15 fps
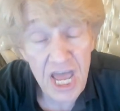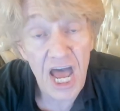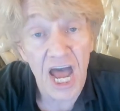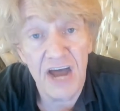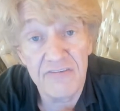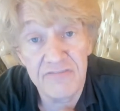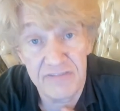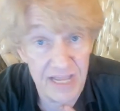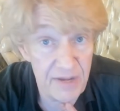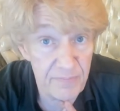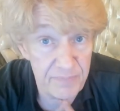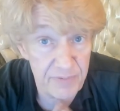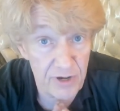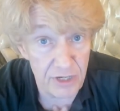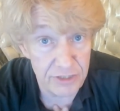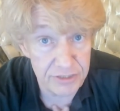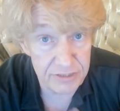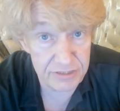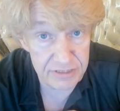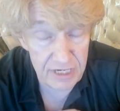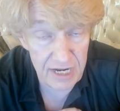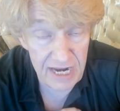of lamp parts
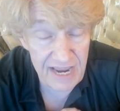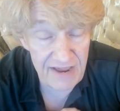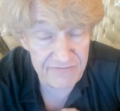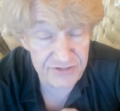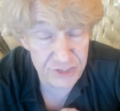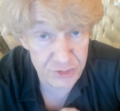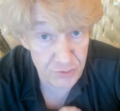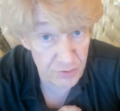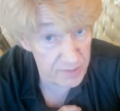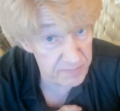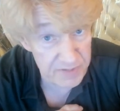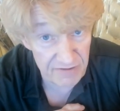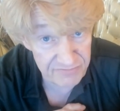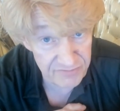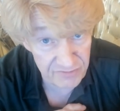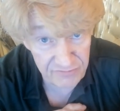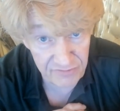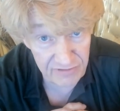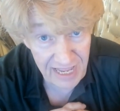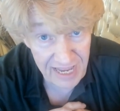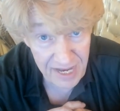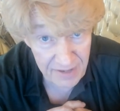that I have stripped off of
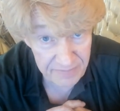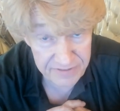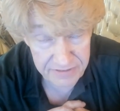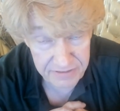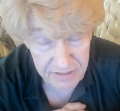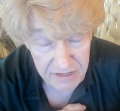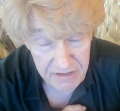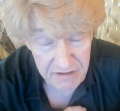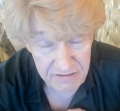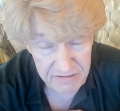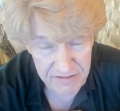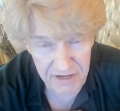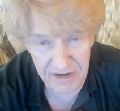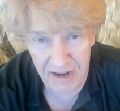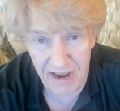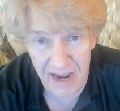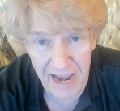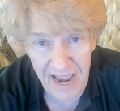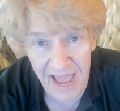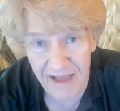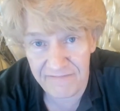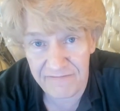lamps that I
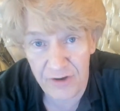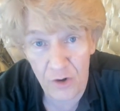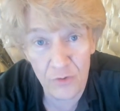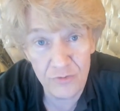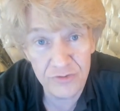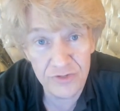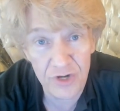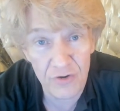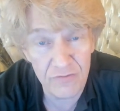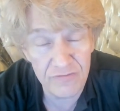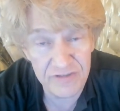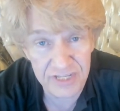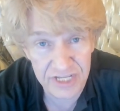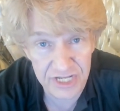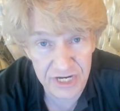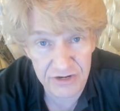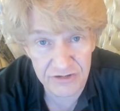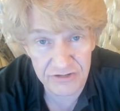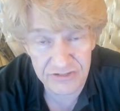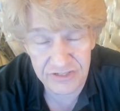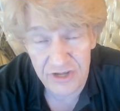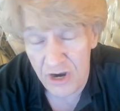have owned over the
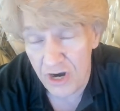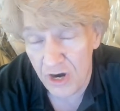years,